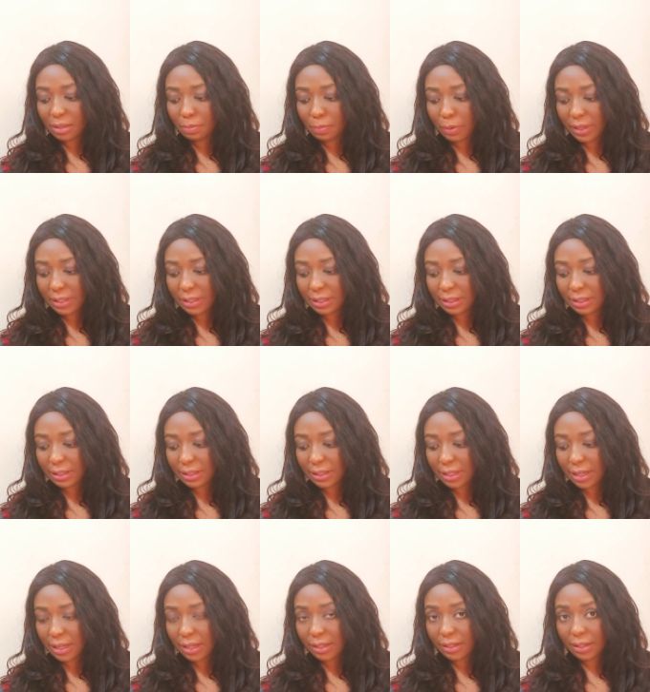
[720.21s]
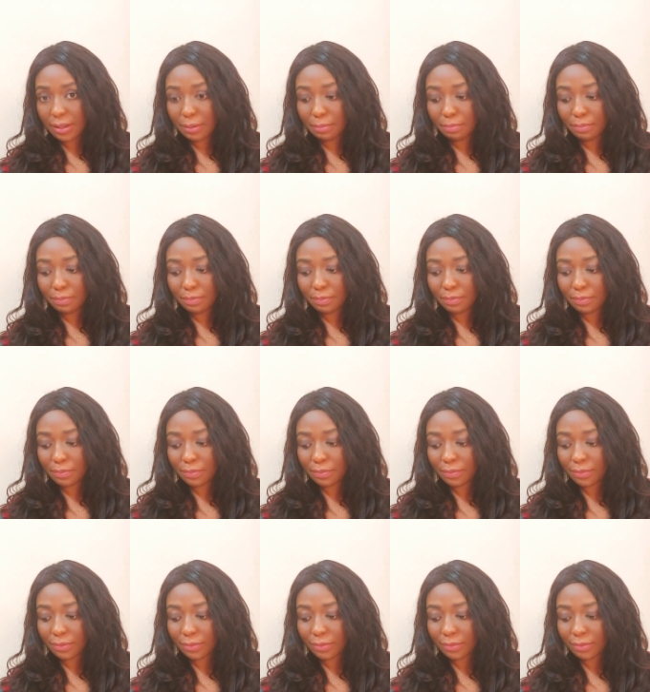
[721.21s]
person said,
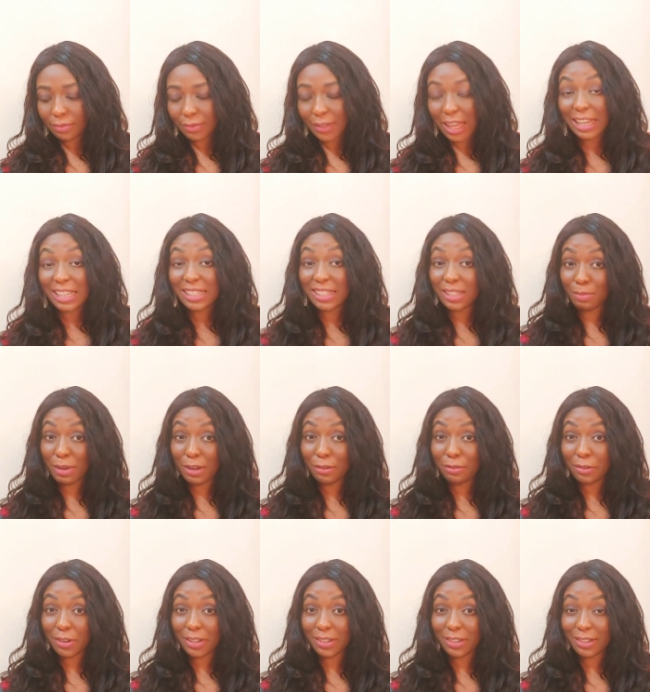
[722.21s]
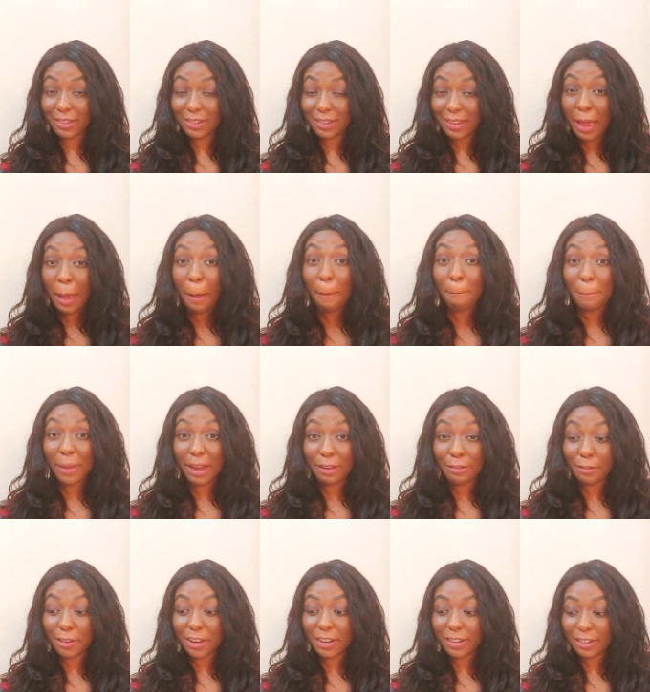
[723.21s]
this is my friend. My
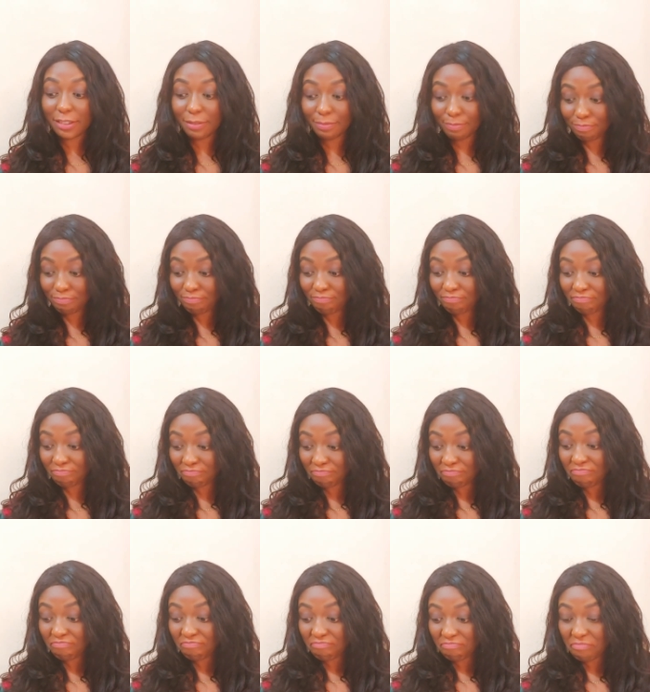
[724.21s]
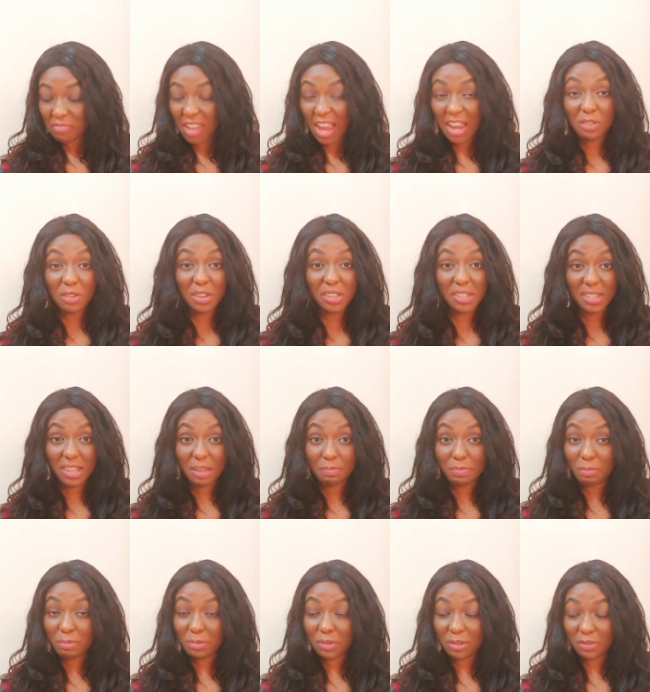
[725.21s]
friend, I know he's
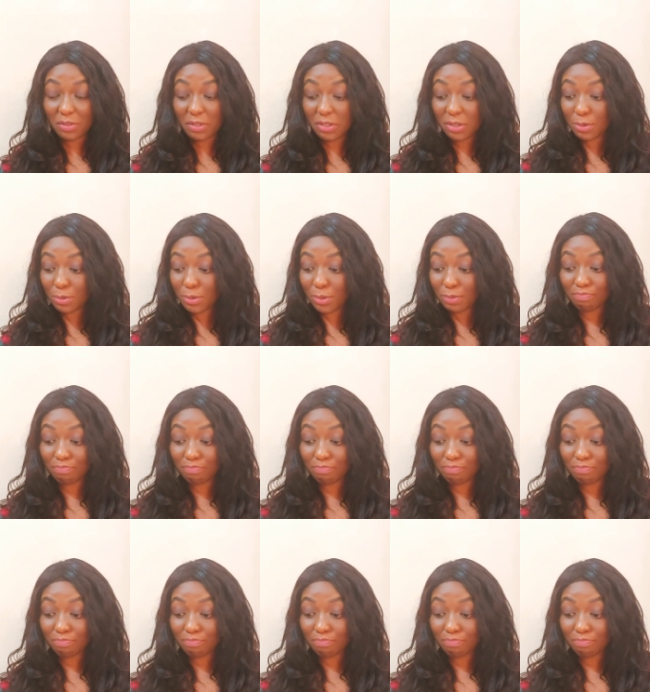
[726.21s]
capable of this one.